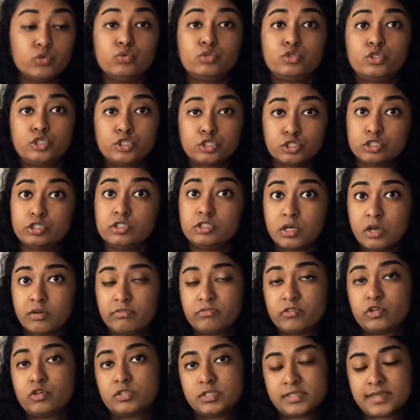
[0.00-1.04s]
You
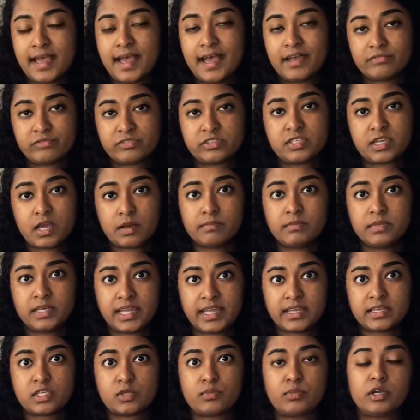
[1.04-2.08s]
should of course have
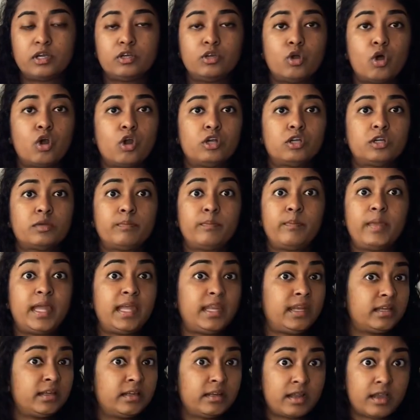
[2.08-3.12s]
some text, but not
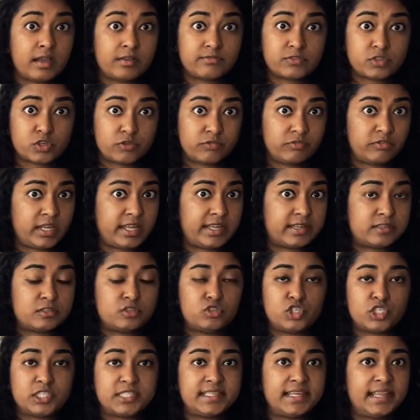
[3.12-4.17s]
paragraphs of
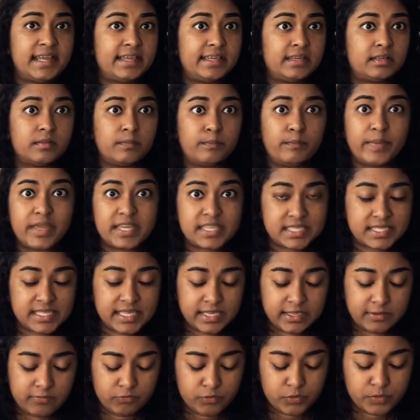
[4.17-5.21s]
text, just like
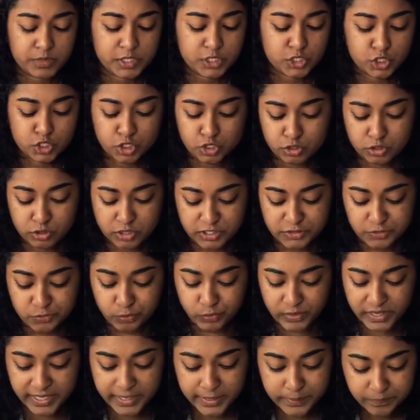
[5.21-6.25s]
basic information to
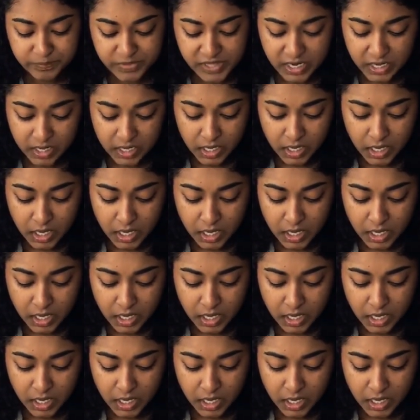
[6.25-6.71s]
convey.